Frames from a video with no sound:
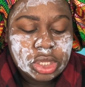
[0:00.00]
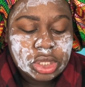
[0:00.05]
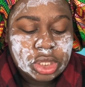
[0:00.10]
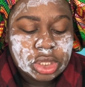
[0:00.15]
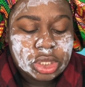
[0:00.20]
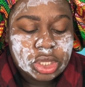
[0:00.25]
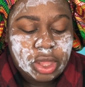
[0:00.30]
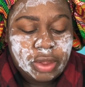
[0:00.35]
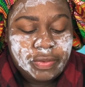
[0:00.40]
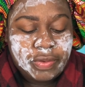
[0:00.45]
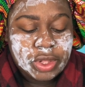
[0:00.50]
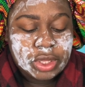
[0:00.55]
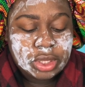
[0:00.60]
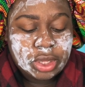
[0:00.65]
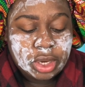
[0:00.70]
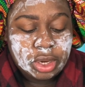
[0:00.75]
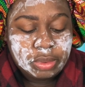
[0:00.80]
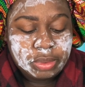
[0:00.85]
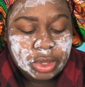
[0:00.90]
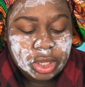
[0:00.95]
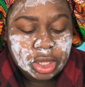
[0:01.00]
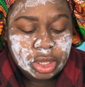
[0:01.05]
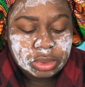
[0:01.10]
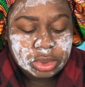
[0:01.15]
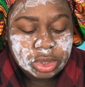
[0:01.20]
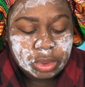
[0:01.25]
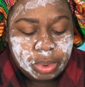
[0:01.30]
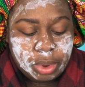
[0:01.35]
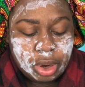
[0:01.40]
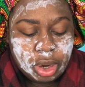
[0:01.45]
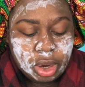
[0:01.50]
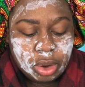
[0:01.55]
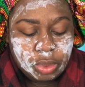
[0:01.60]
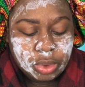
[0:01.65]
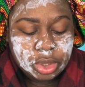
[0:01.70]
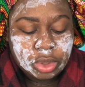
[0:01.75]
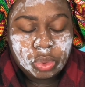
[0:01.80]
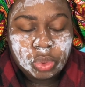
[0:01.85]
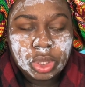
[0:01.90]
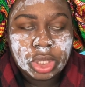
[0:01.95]
to see if it's going to be up to par
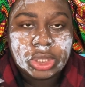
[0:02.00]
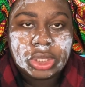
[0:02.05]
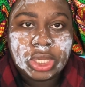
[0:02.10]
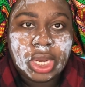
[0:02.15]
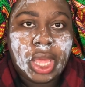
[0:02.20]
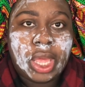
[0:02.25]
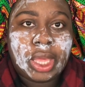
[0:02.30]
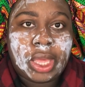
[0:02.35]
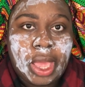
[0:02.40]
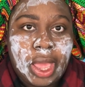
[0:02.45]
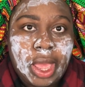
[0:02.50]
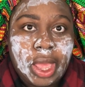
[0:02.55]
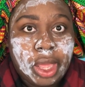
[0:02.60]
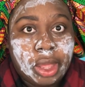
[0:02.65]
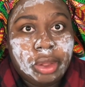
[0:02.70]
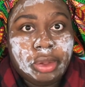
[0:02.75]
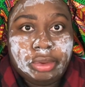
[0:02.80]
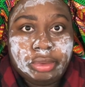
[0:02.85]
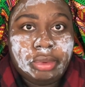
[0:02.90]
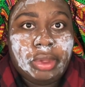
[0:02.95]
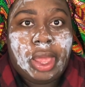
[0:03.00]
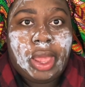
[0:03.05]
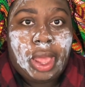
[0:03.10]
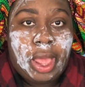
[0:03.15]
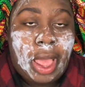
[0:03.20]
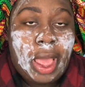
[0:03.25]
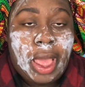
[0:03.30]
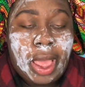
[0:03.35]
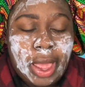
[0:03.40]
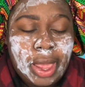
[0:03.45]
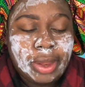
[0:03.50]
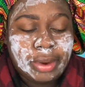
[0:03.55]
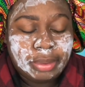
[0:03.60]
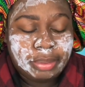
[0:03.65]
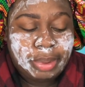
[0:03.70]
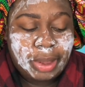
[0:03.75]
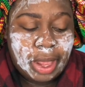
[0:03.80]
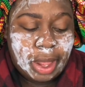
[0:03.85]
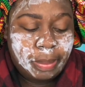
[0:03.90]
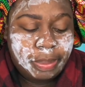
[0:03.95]
with what's like hot
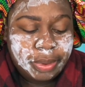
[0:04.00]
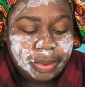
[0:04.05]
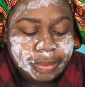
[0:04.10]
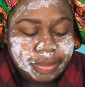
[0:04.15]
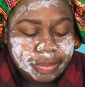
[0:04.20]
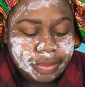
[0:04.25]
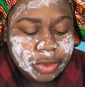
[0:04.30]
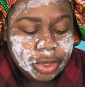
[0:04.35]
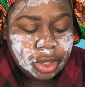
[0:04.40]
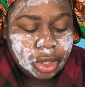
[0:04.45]
and popping.